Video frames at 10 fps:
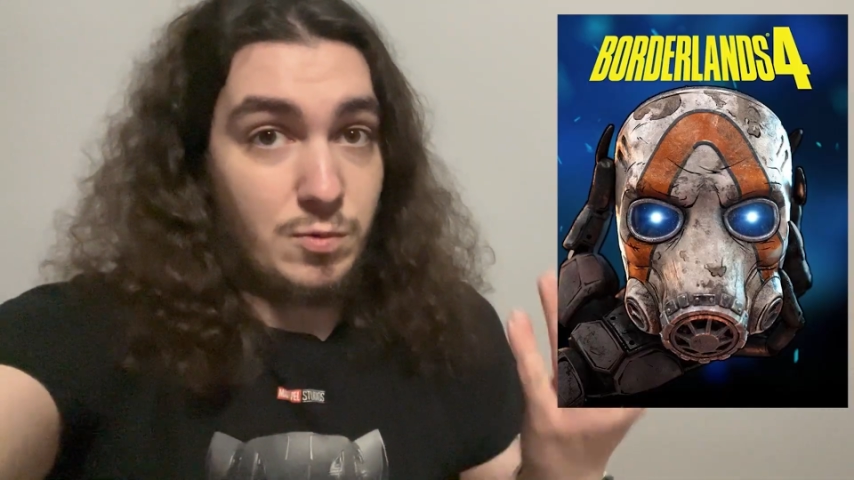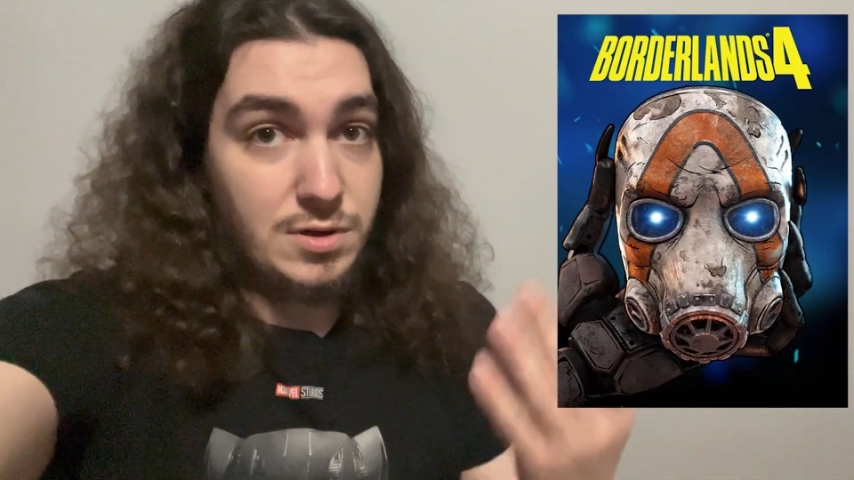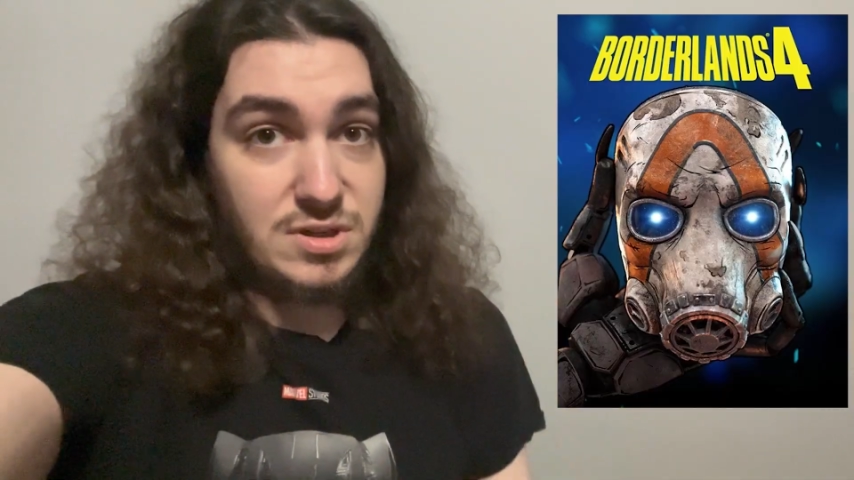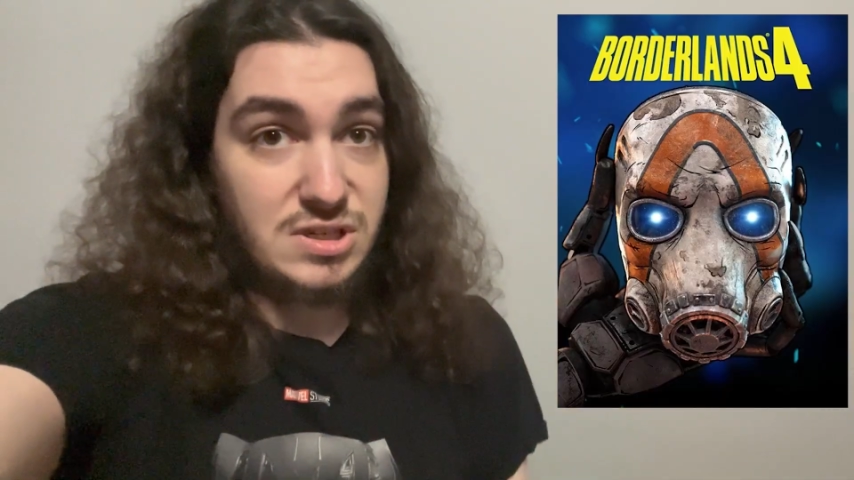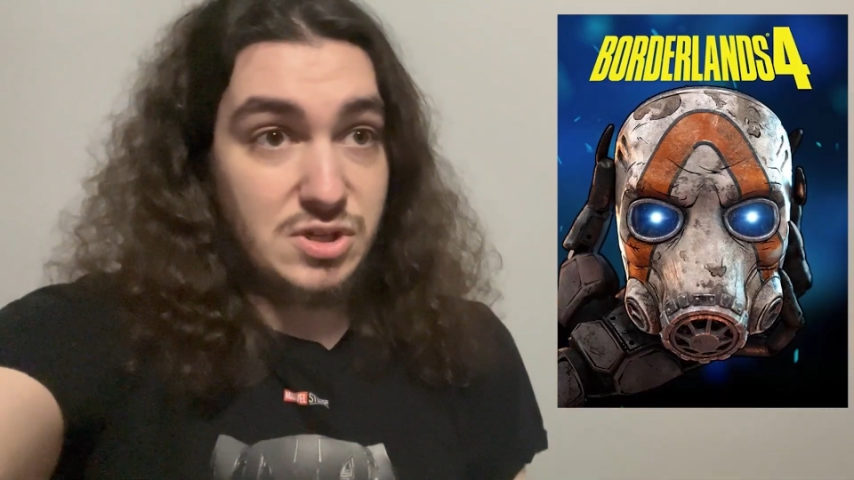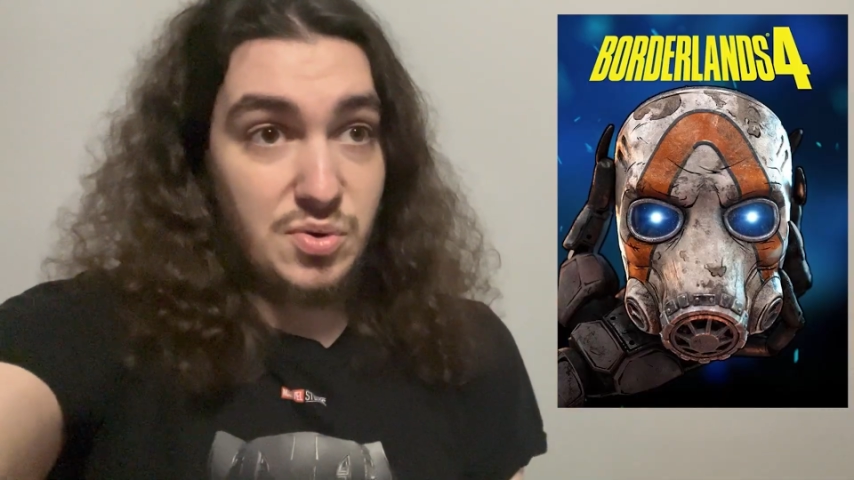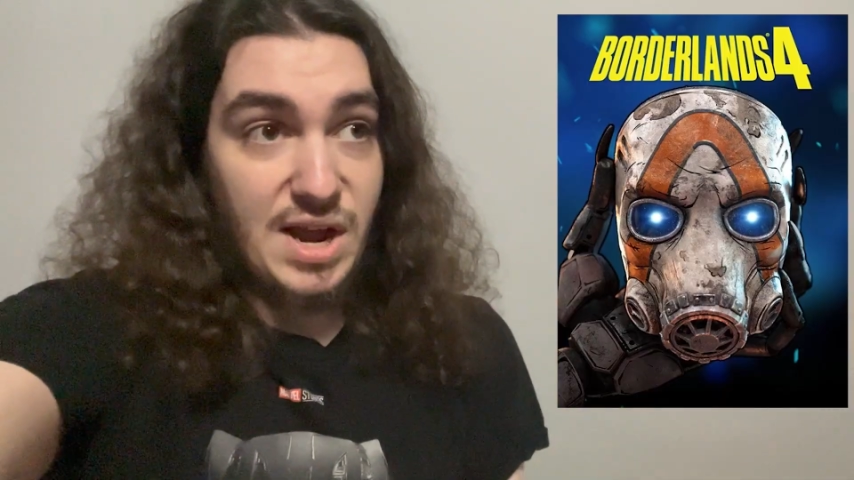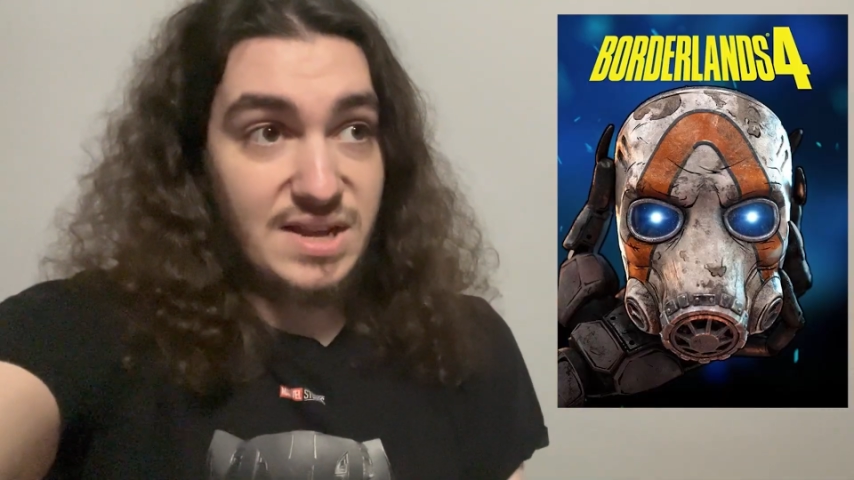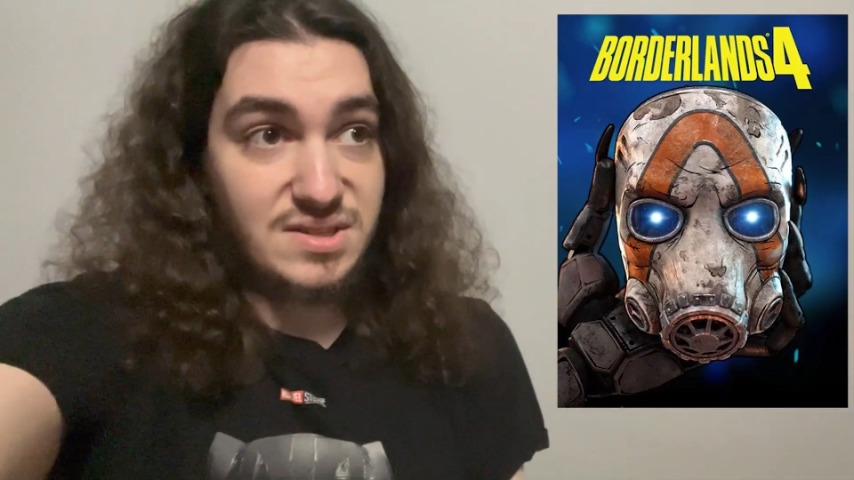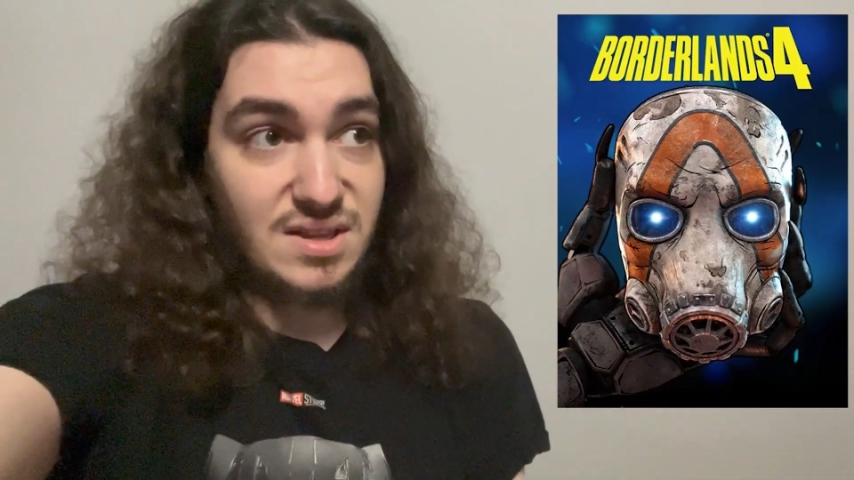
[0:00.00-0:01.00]
What did you
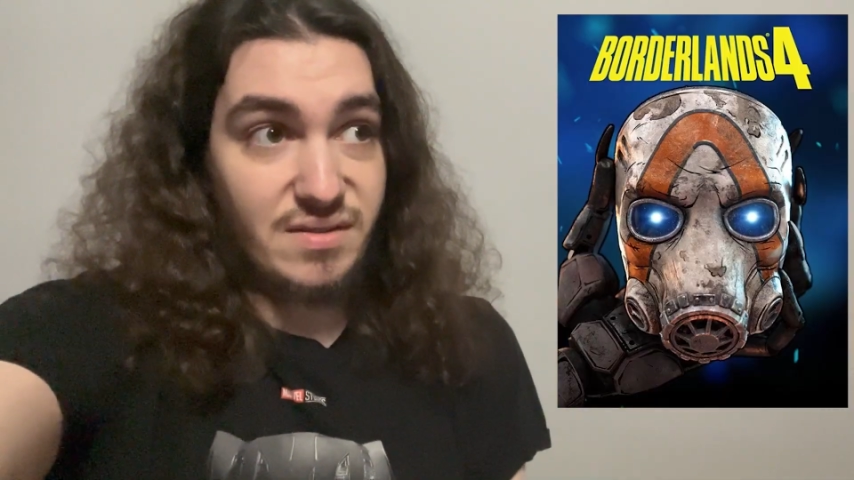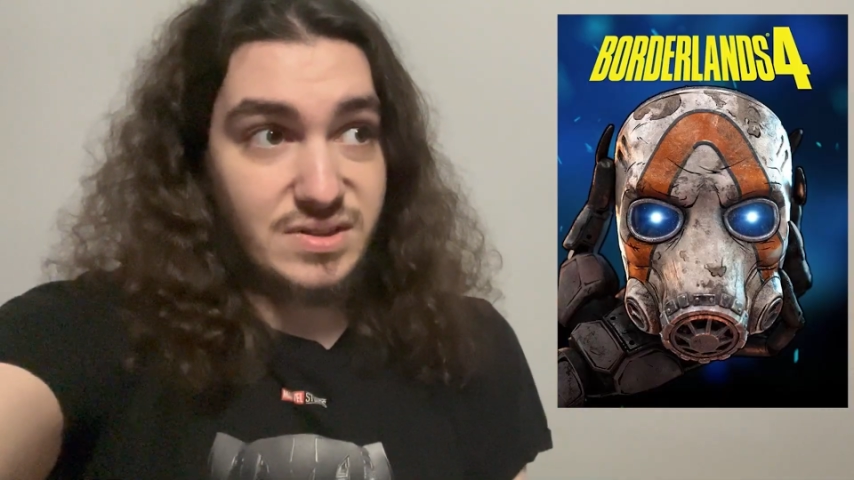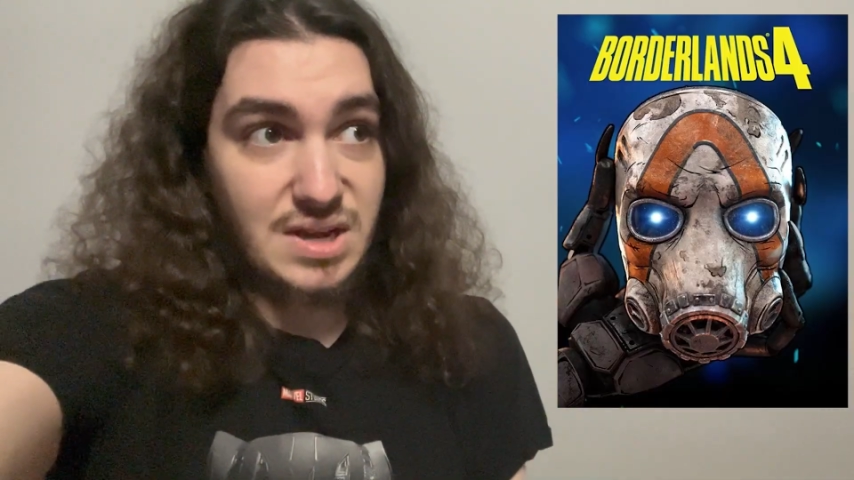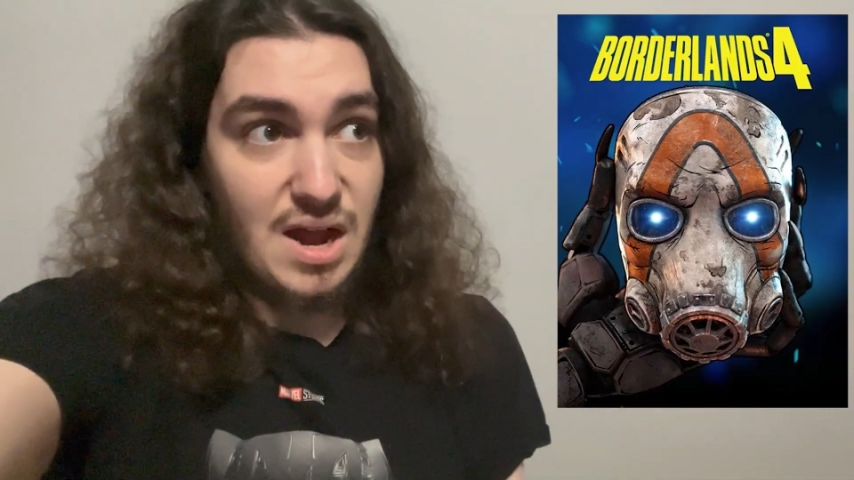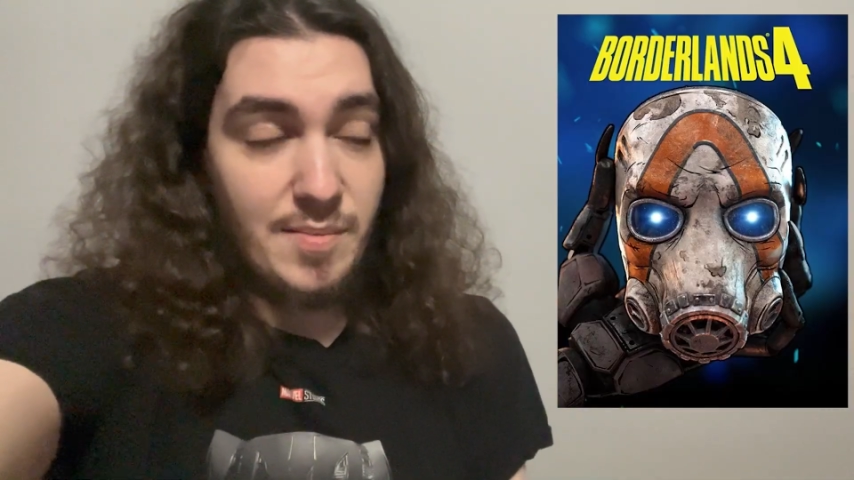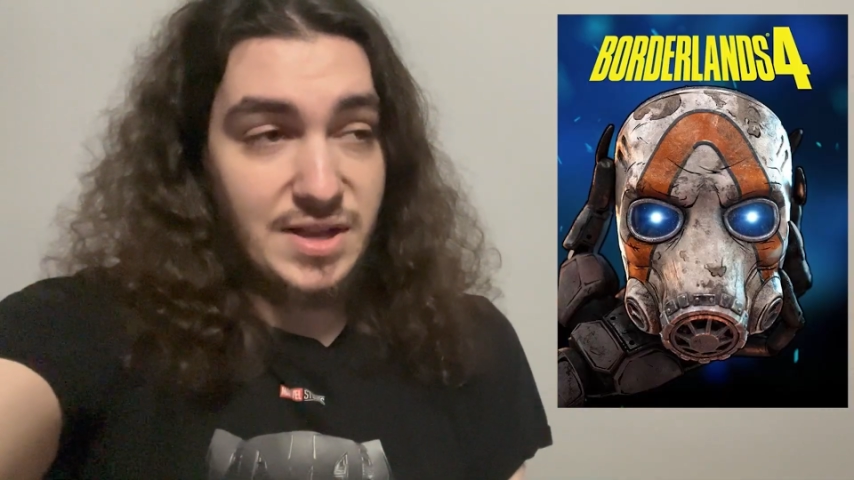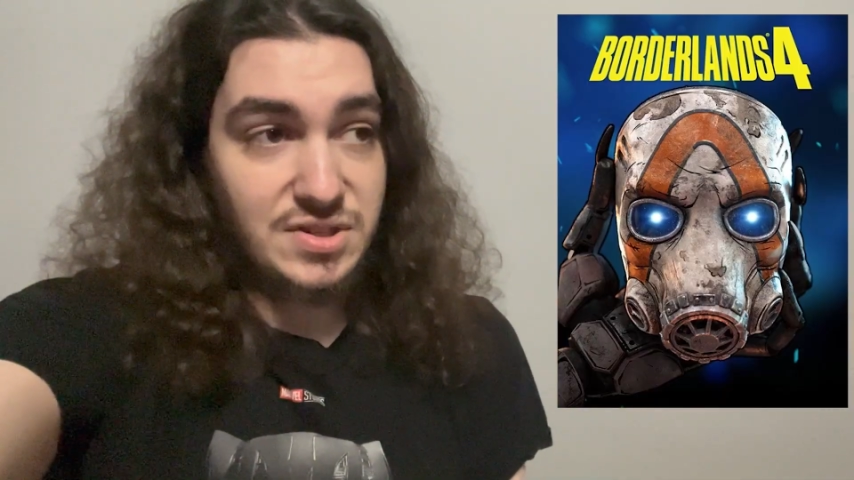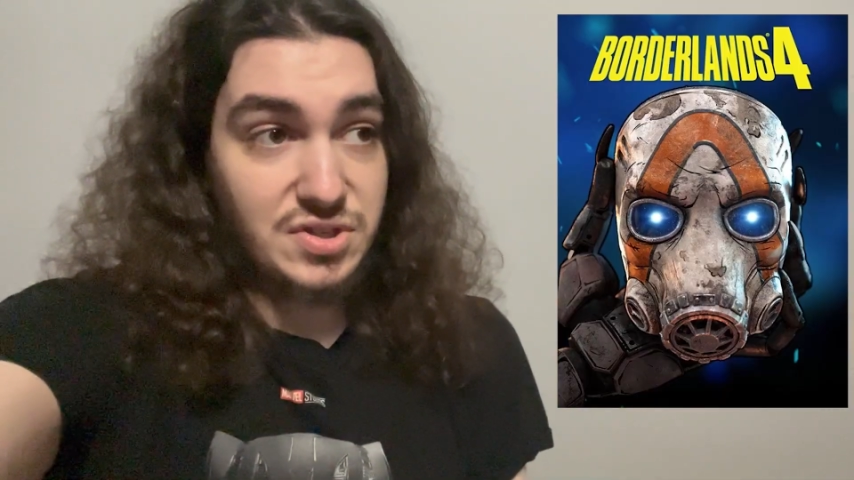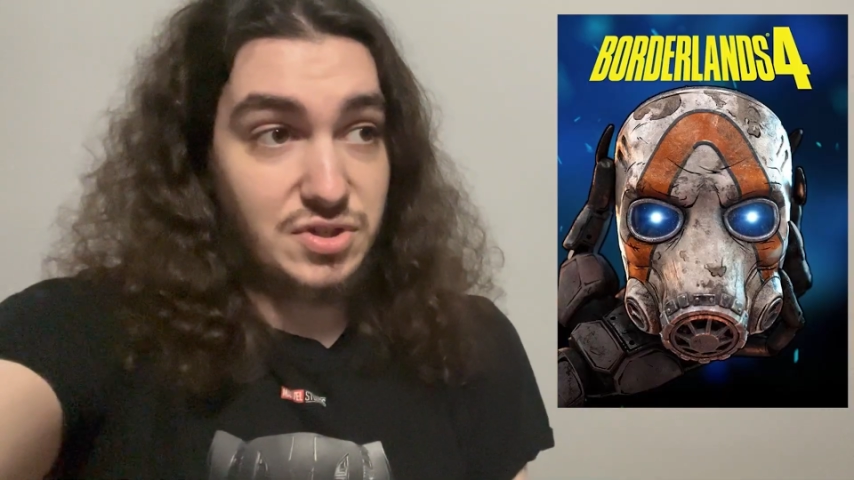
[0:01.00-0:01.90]
guys think of his comments?